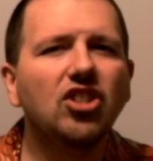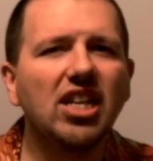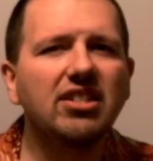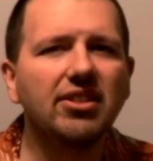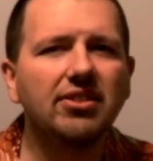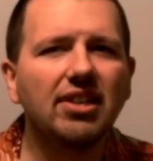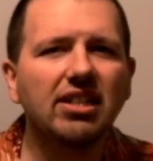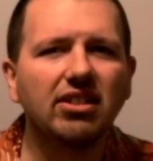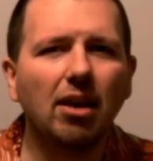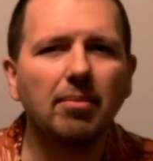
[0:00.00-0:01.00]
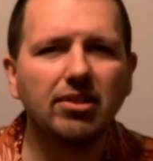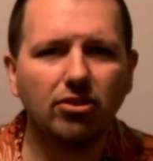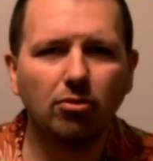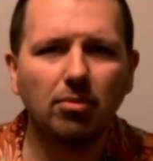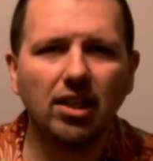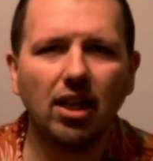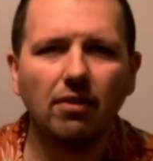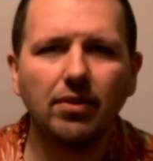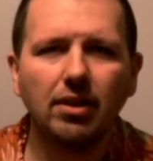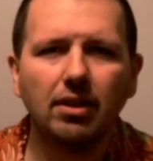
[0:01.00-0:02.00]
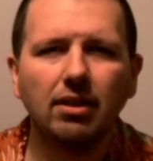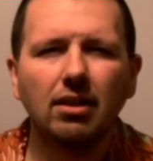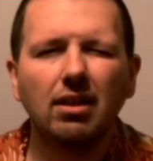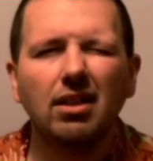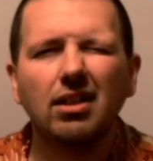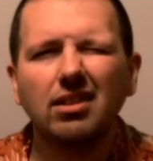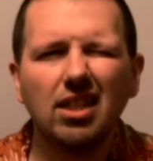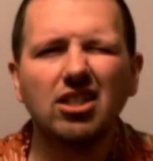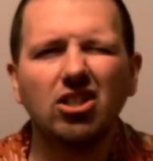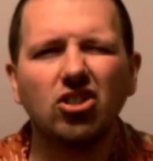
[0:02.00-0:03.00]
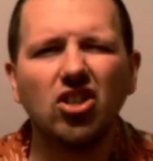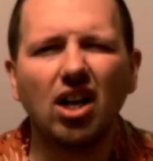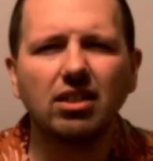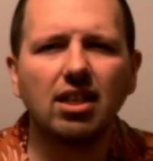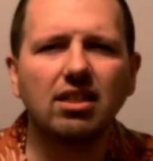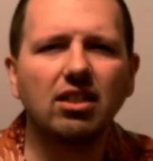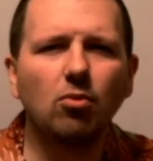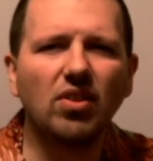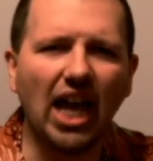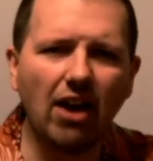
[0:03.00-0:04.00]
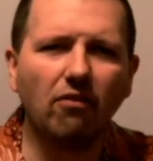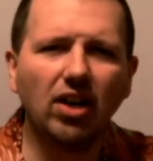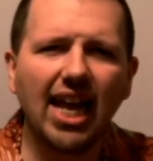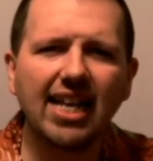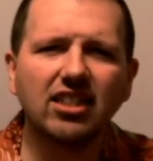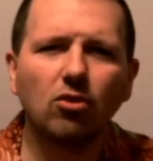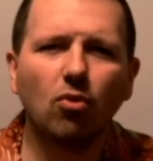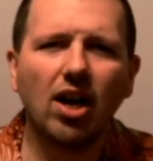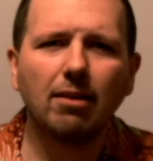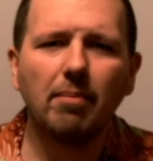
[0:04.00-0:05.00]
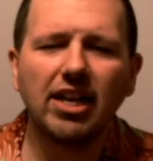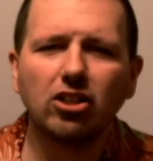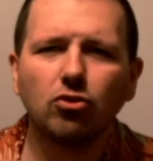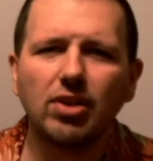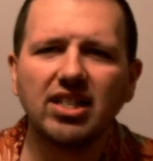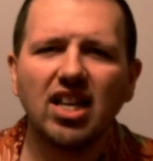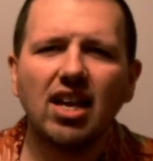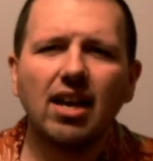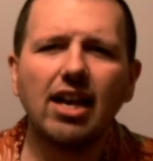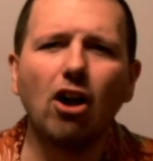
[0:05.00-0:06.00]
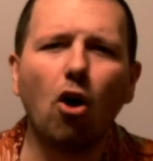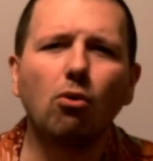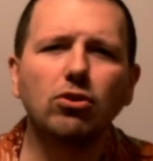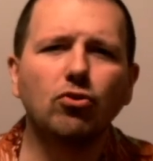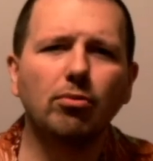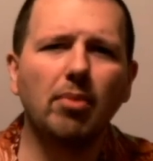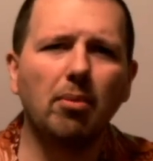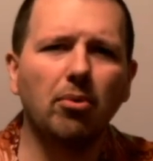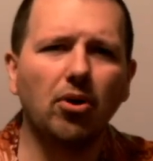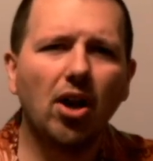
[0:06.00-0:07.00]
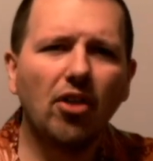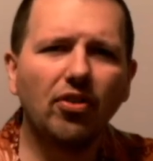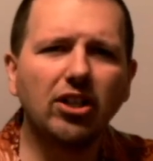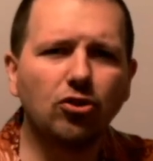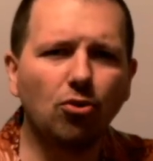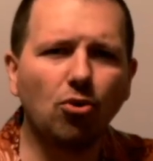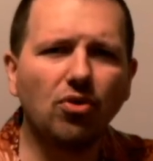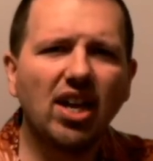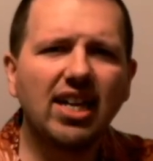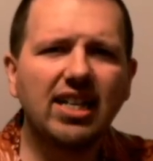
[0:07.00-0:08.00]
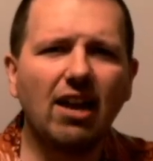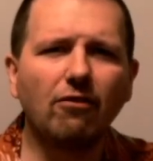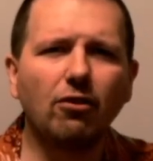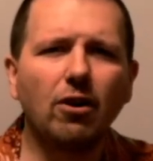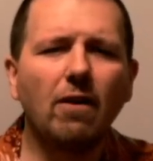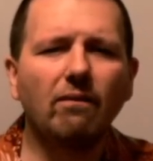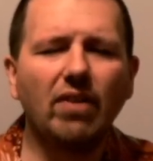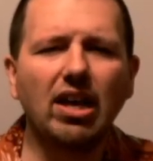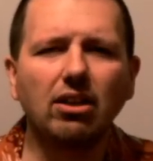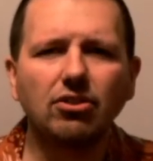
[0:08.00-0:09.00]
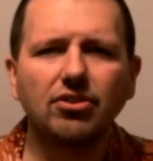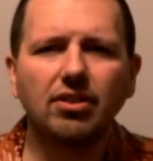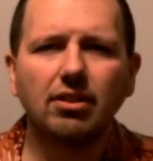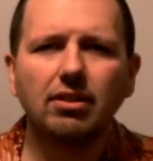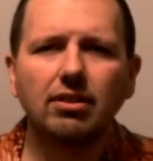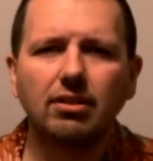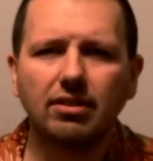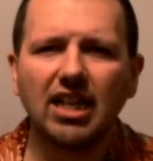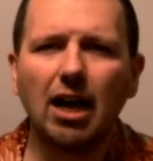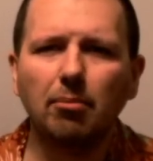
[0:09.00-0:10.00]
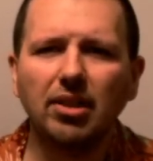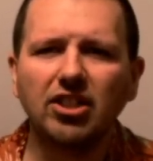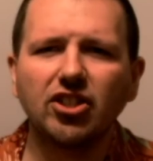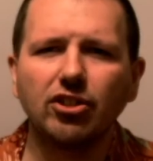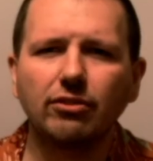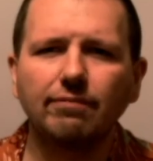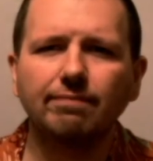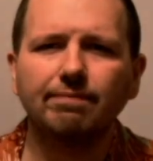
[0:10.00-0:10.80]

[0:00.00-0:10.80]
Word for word: Jesus is coming soon, beloved. This is John Tinsley with Everlasting Rock Ministries, and always remember the truth never fails. God bless you.